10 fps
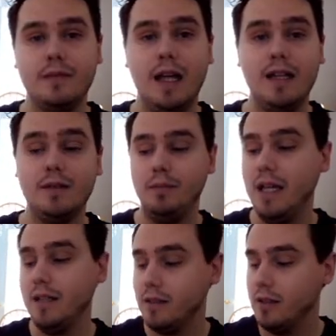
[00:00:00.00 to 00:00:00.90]
that's
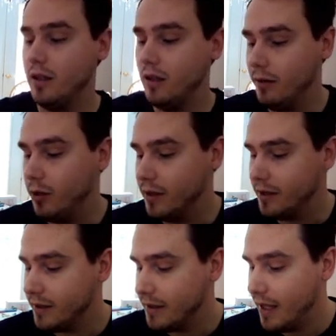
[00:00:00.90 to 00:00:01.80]
basically all I wanted
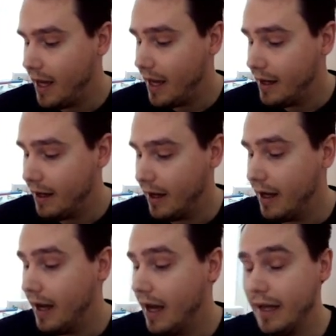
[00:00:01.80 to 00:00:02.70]
to say.
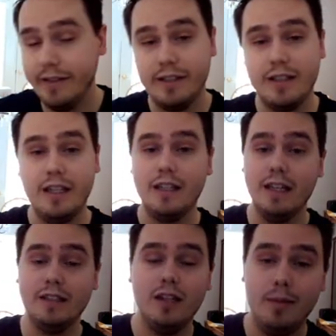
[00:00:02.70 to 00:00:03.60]
Uh, I just think
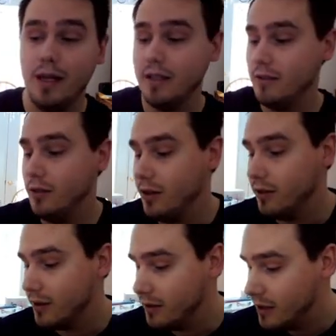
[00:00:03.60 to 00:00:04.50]
that Top Hat
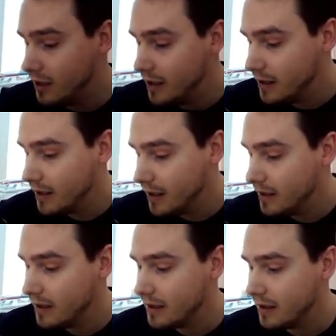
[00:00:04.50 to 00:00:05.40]
Studios are
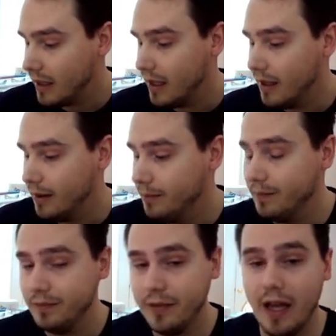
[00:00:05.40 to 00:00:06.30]
geniuses.
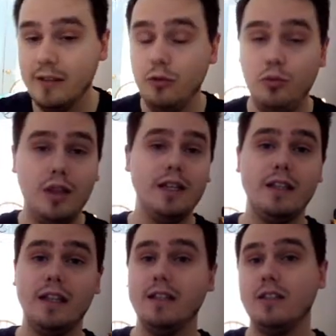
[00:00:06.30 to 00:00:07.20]
Um, I do think
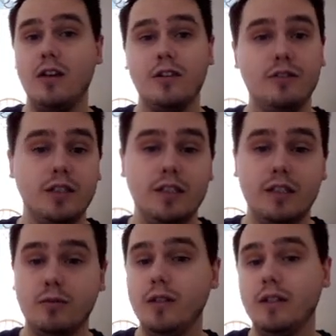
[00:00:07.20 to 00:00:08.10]
that this controversy
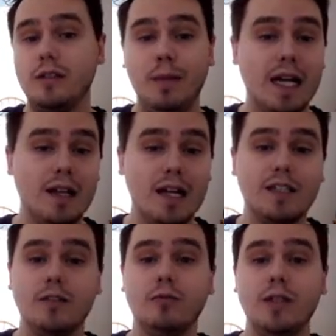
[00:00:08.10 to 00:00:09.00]
is real, this
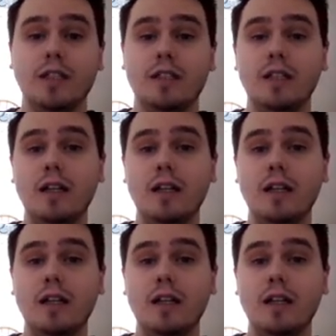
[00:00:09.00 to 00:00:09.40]
backlash is real,